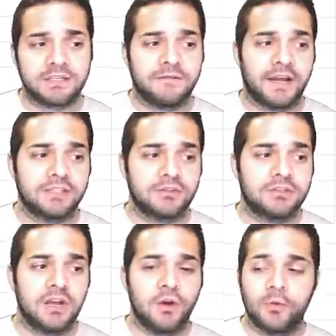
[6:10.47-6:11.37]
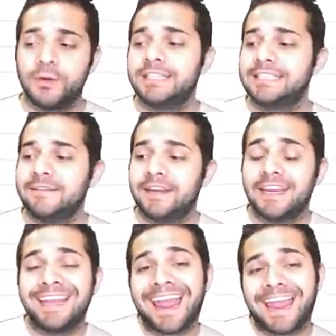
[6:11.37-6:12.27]
advisors receiving
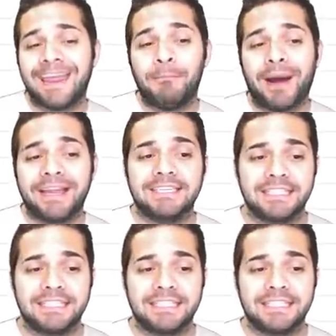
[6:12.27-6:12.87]
an A-